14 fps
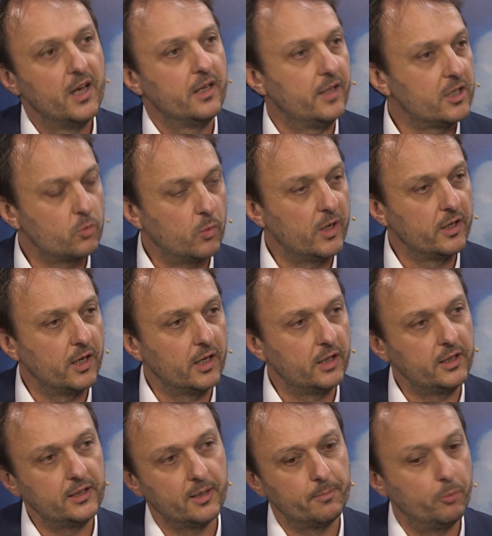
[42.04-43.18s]
That's one
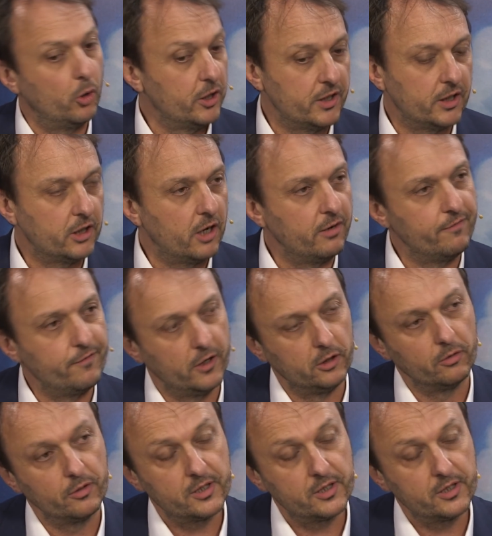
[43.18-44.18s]
data point that I referred to.